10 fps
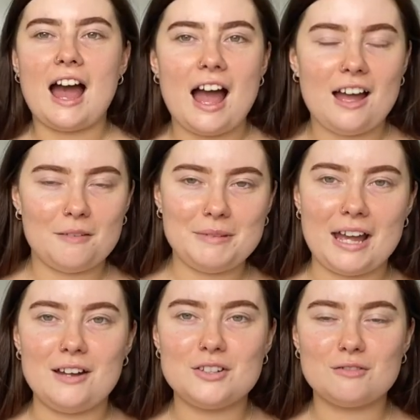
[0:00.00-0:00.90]
Um,
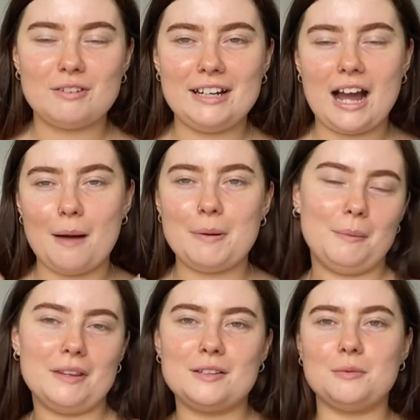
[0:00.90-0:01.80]
yeah, just really happy
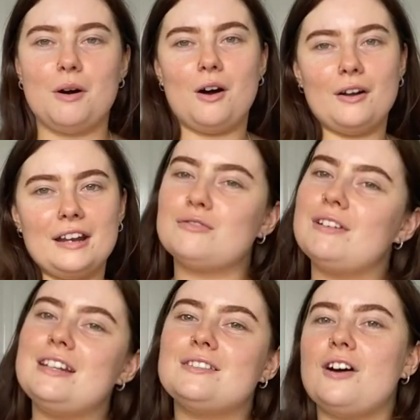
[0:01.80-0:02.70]
with this one. Just
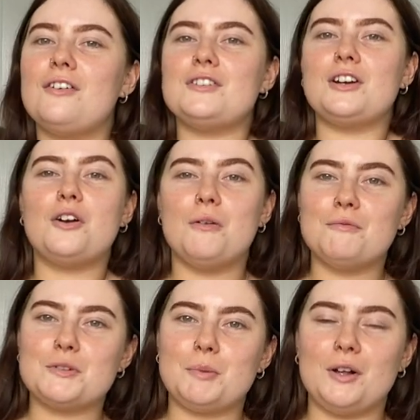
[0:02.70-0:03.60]
really soft and
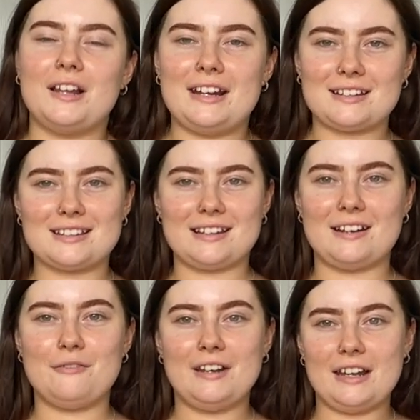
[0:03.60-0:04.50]
comfortable. And as I said,
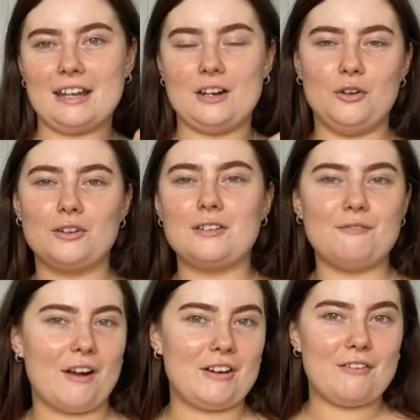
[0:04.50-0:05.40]
I feel like it looks
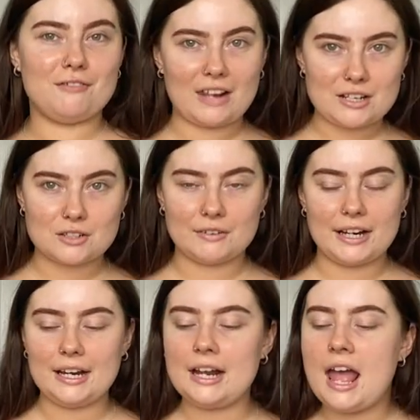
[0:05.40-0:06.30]
very
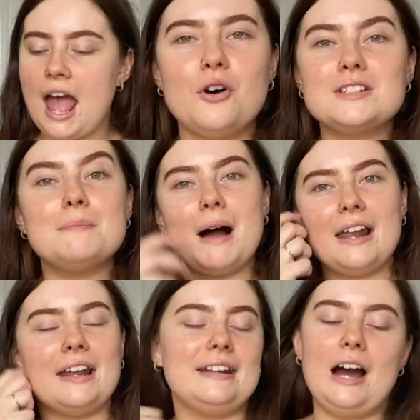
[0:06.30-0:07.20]
flattering. On to
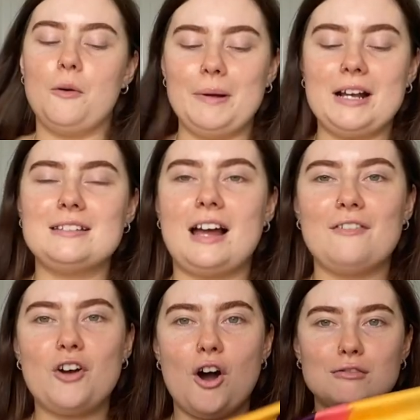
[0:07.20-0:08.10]
Matalan now because
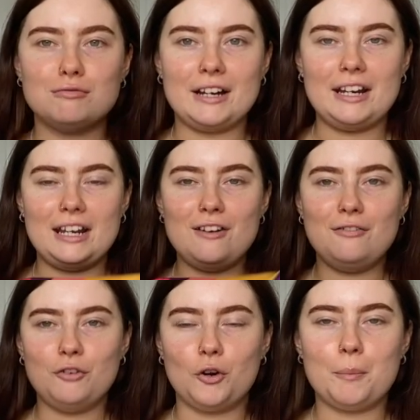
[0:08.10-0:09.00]
I've got a really
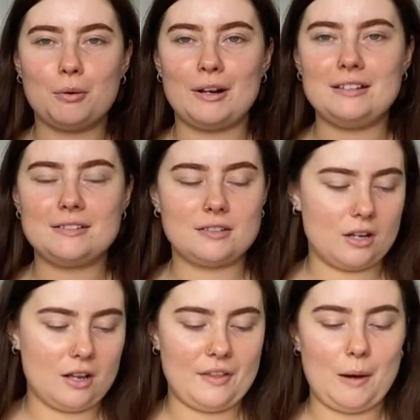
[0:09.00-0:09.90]
fun print
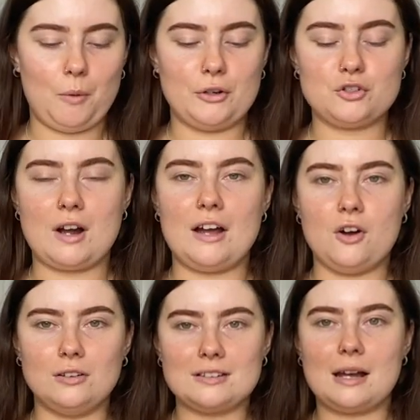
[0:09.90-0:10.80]
skirt that I want to try
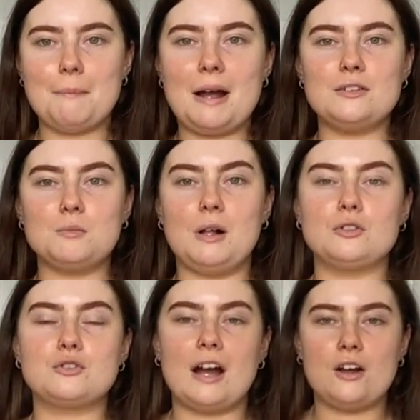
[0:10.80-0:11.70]
on. So I might as
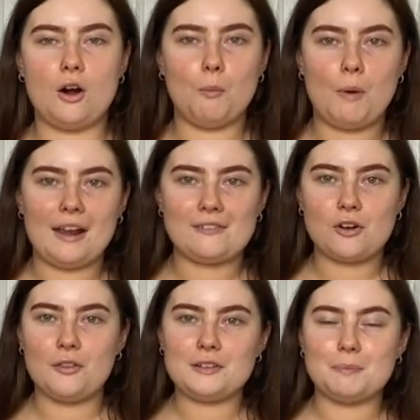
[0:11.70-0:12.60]
well try it on while I've
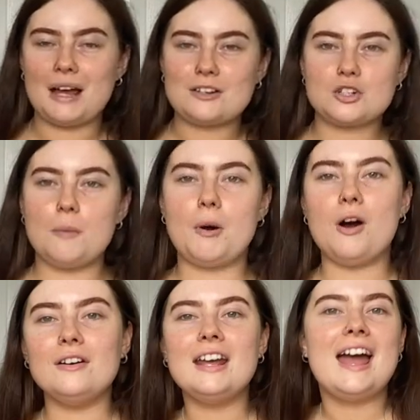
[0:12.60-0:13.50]
got this black top
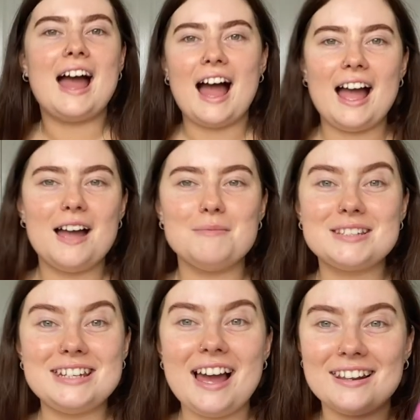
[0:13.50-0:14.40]
on um,
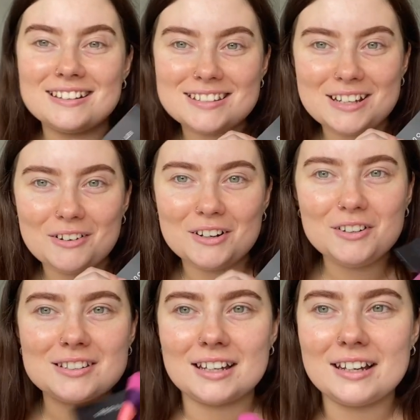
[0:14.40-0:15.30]
so yeah, let's see what it looks